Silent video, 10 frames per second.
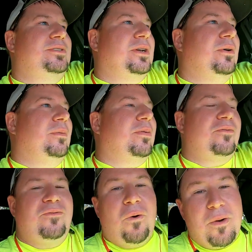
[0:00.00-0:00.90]
So
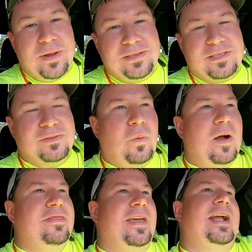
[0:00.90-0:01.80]
performance is
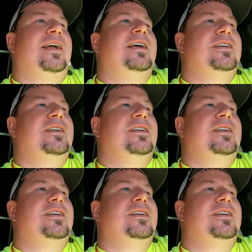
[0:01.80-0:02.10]
one thing.